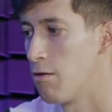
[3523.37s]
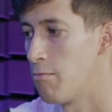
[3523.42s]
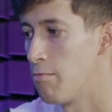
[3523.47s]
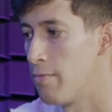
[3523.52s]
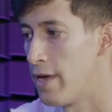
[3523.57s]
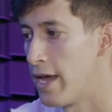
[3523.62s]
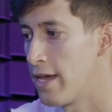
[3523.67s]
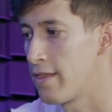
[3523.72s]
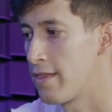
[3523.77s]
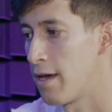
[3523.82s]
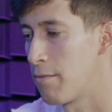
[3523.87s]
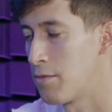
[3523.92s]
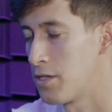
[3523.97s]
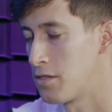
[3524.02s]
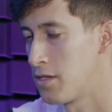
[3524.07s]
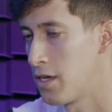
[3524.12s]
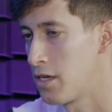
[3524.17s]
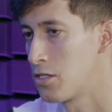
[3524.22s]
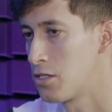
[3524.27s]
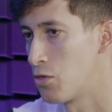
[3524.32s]
make that
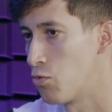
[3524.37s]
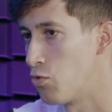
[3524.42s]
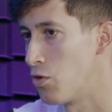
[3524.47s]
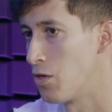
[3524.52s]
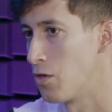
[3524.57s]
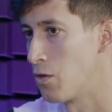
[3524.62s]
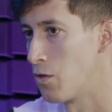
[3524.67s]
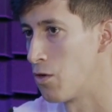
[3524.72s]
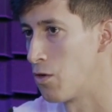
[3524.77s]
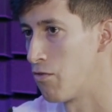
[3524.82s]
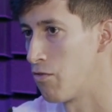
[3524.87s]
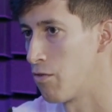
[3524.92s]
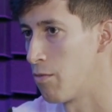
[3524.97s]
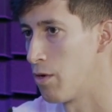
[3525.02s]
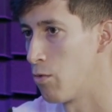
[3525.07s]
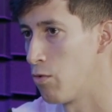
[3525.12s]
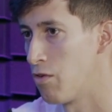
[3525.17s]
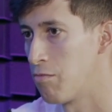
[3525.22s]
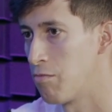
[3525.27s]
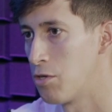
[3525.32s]
mistake to really learn from
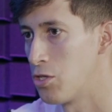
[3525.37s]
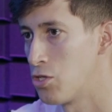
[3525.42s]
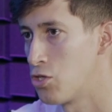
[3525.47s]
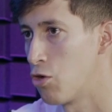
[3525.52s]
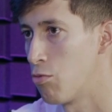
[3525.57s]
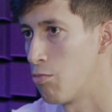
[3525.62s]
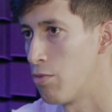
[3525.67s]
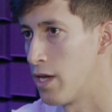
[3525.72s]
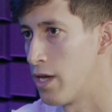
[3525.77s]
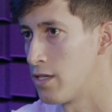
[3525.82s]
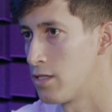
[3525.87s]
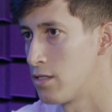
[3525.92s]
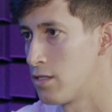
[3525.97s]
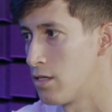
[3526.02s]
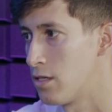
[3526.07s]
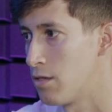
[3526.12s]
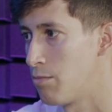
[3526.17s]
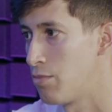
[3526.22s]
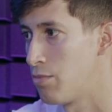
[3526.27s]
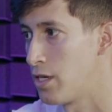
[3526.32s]
it. We've been so blessed
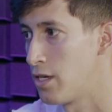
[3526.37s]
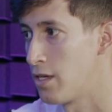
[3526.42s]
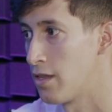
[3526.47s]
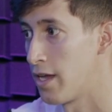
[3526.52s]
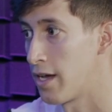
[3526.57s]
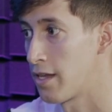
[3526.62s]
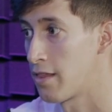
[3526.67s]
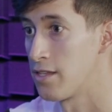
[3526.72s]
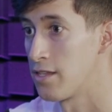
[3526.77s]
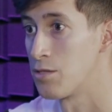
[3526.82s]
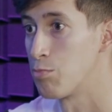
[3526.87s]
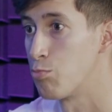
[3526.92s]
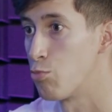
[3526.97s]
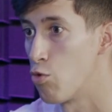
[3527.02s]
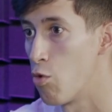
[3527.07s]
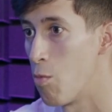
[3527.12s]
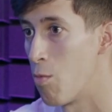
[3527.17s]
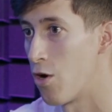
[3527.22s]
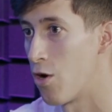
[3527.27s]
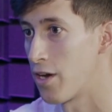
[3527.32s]
to be in like this
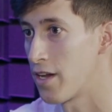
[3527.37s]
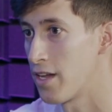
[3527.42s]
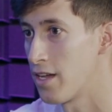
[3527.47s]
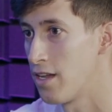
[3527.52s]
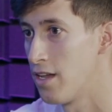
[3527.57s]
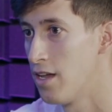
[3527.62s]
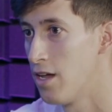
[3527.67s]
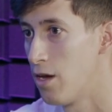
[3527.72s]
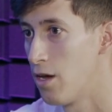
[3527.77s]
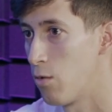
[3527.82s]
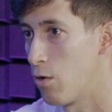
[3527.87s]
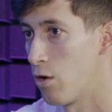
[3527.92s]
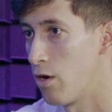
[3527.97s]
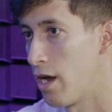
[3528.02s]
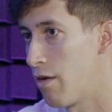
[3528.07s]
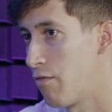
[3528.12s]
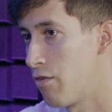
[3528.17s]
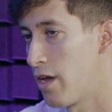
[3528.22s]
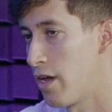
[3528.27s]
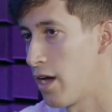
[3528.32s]
bull market mm-hmm.
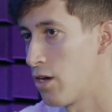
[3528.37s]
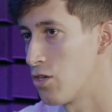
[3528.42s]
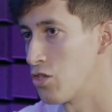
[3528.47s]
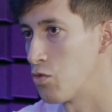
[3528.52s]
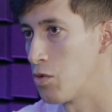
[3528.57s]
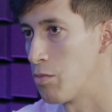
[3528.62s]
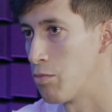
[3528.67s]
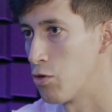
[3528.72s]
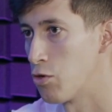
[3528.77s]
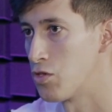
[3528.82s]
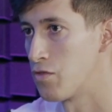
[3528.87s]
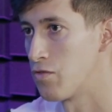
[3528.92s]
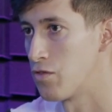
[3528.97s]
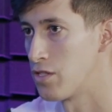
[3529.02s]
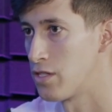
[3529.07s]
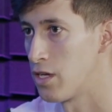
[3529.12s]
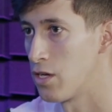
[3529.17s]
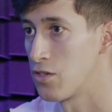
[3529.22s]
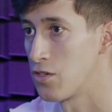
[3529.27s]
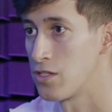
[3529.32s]
where every house we post for
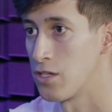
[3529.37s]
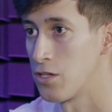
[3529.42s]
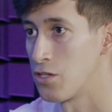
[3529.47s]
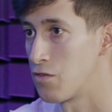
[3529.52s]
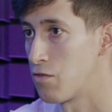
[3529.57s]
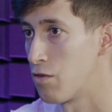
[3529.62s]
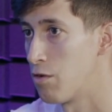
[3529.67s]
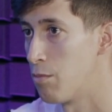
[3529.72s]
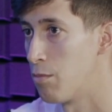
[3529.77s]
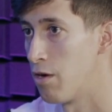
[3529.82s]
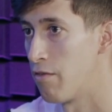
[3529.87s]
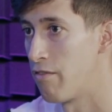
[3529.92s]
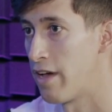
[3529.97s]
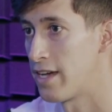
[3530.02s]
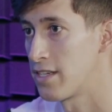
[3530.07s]
sale sells for above